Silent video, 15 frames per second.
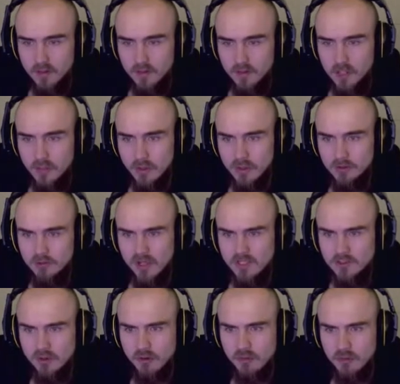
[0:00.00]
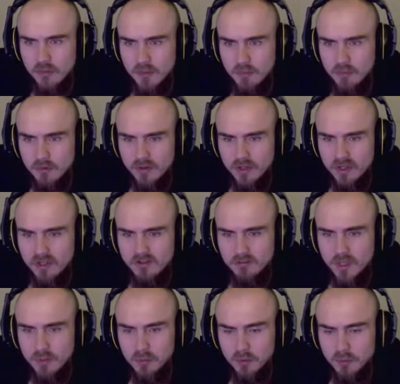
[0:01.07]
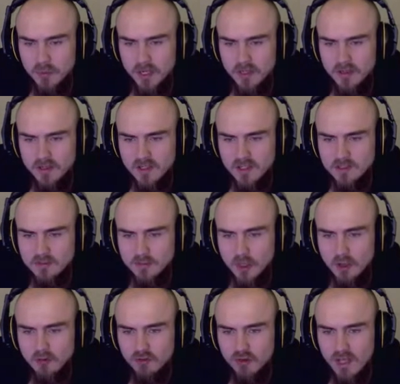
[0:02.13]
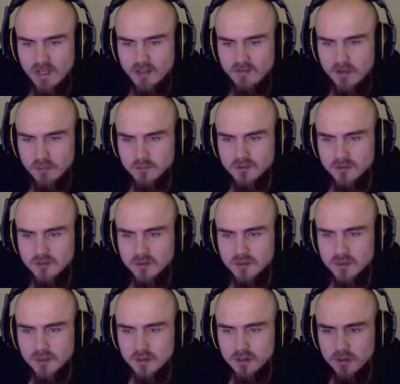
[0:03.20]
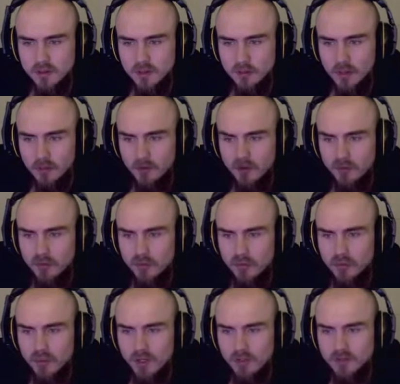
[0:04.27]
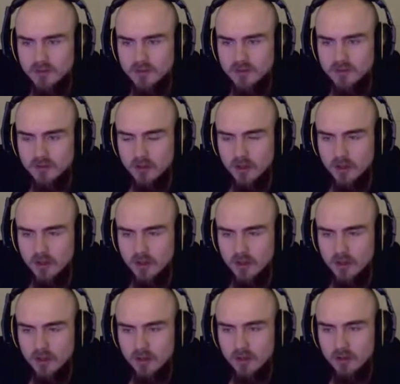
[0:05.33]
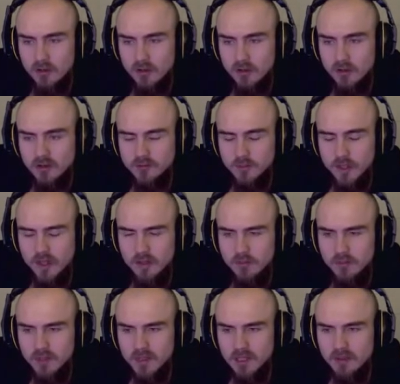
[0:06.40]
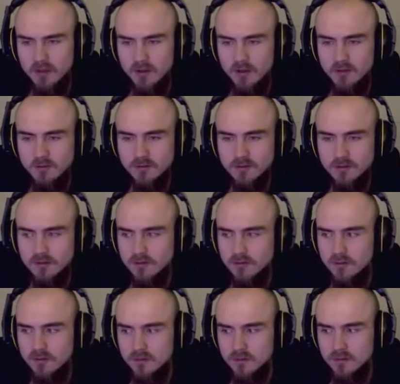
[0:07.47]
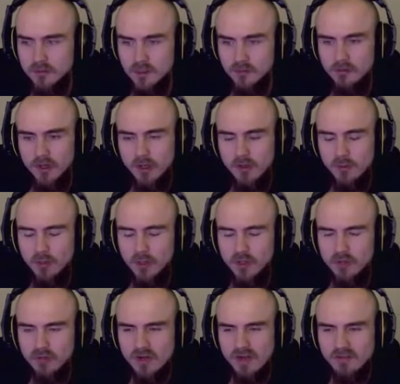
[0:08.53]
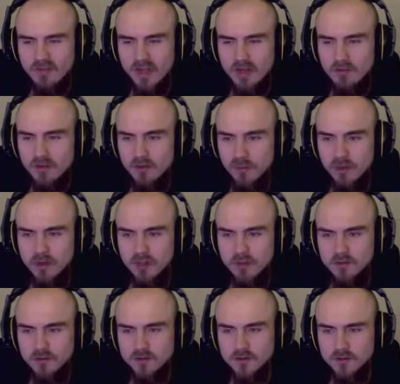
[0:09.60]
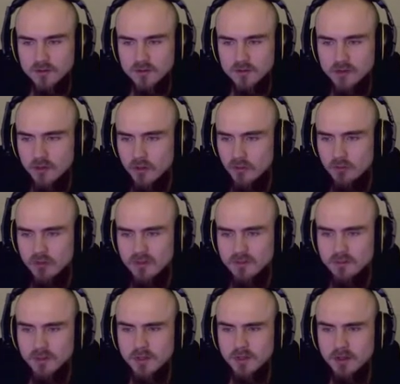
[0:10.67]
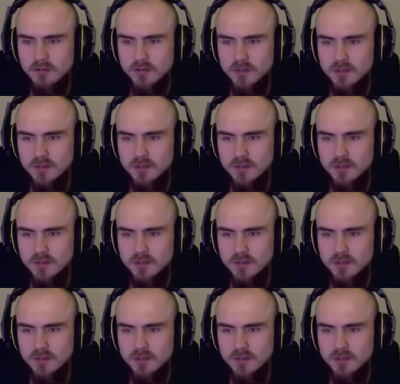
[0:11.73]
now I don't actually remember if people buy these powerful antivenoms, but I'm gonna put one on display because you really don't want to craft anything with those. The only recipe those